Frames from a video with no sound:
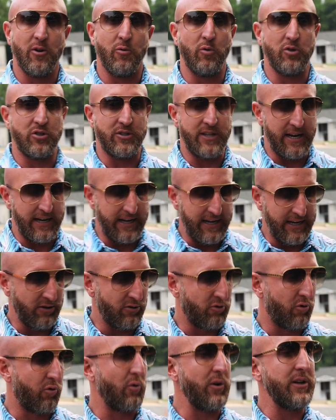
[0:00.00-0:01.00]
which then
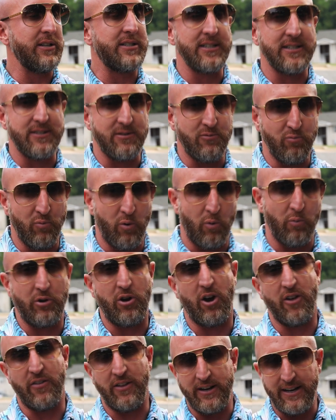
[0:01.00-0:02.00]
increases what we
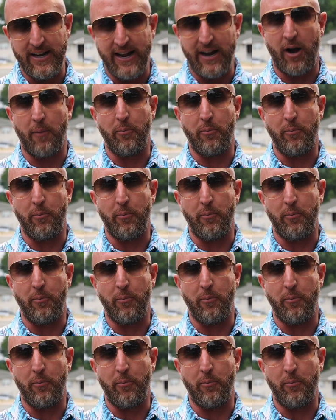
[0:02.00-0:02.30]
call the net